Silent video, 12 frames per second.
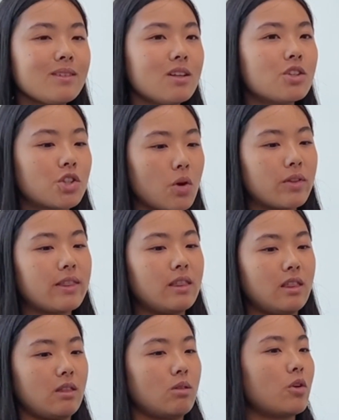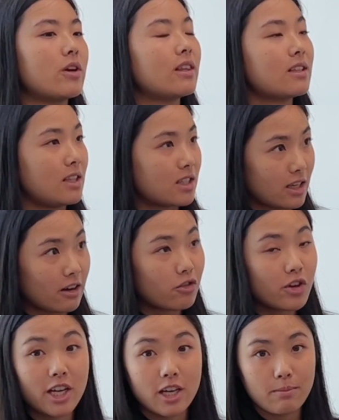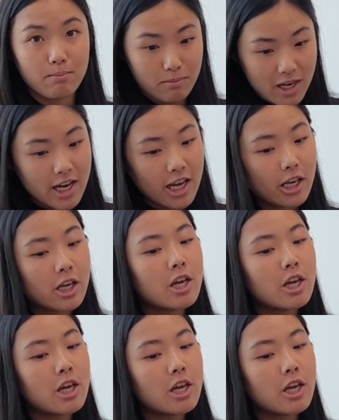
So during the discovery meeting,